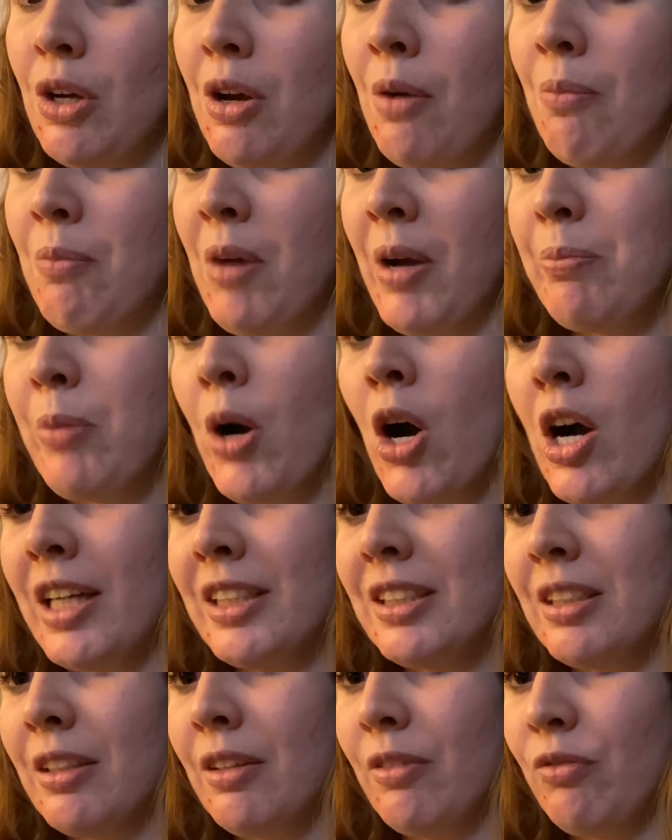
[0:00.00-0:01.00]
my
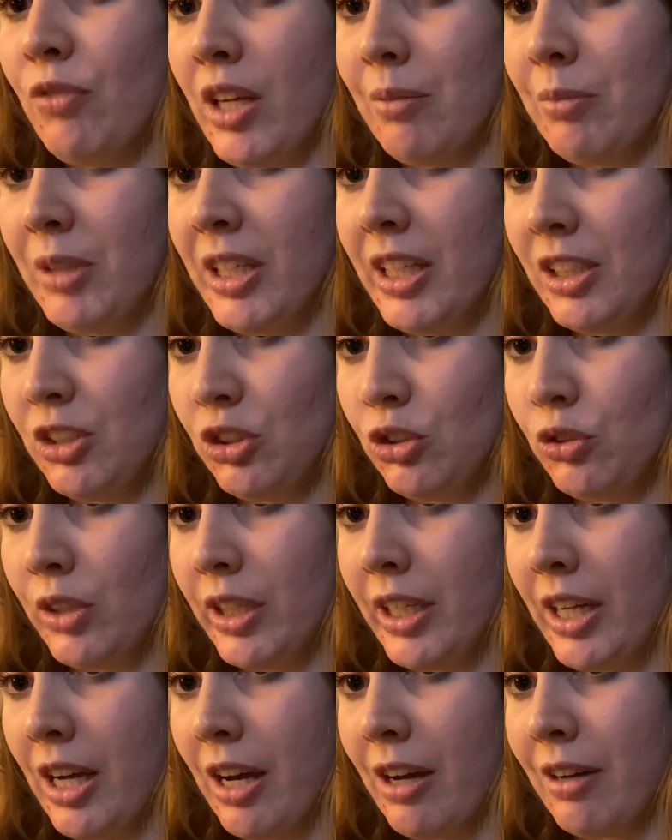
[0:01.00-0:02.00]
positive family
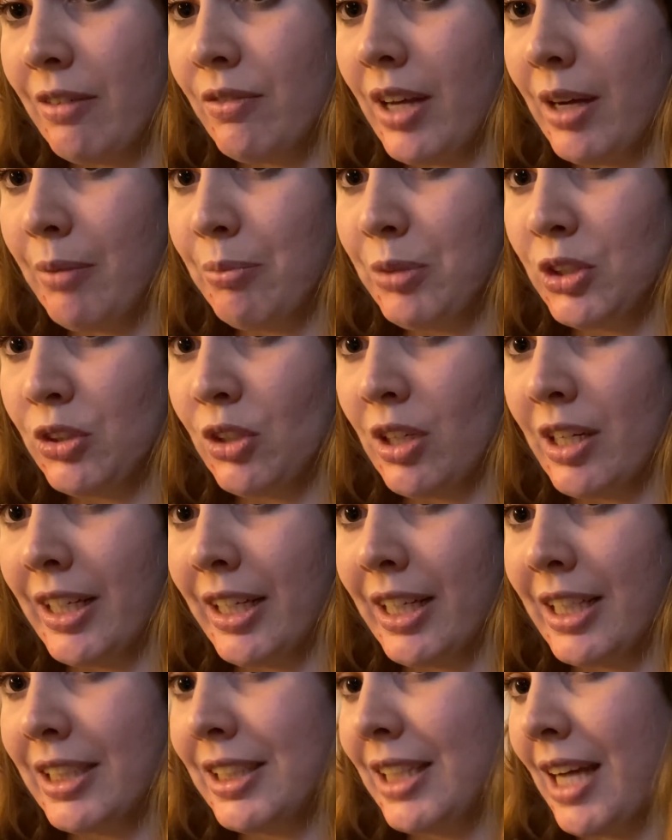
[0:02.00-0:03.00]
history of
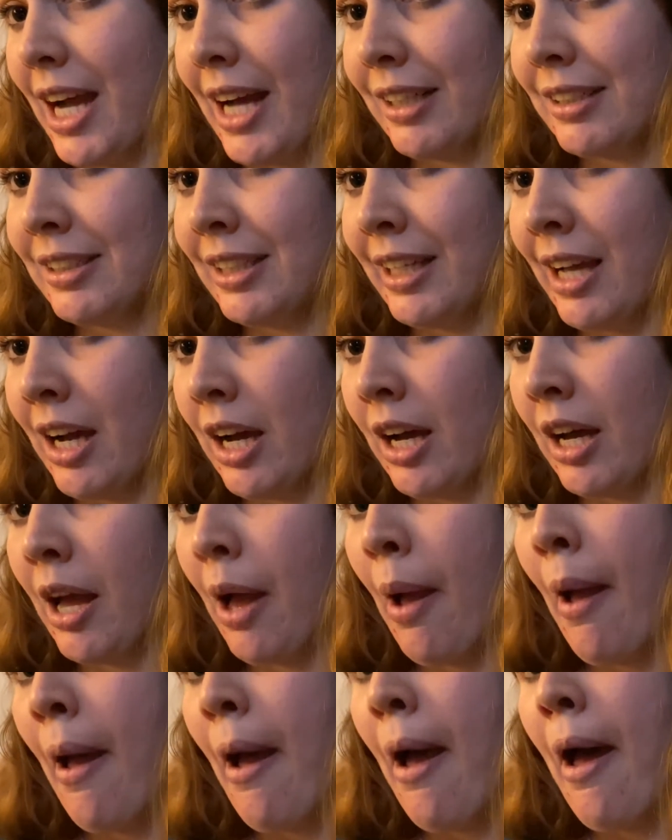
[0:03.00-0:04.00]
episodic ataxia.
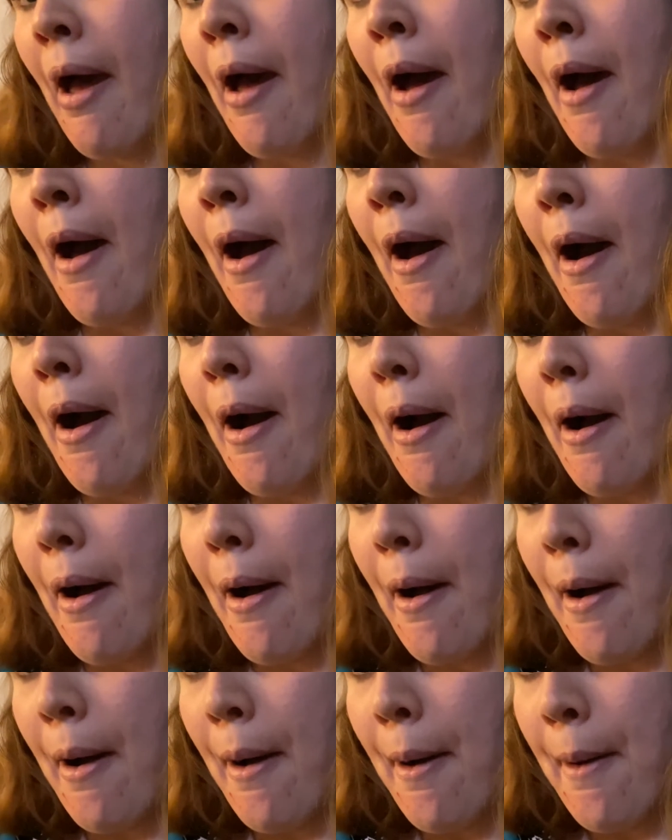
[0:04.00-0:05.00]

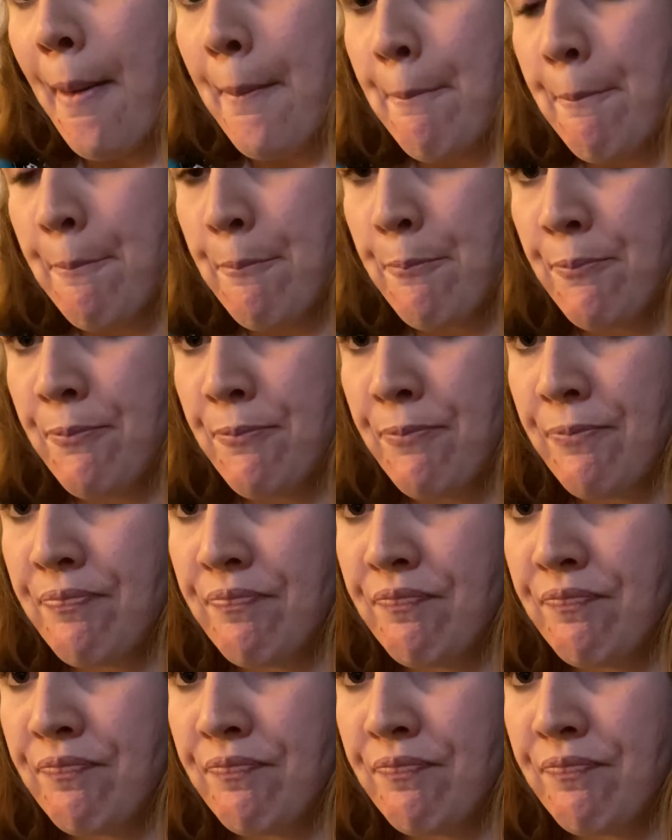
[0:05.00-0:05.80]
Um,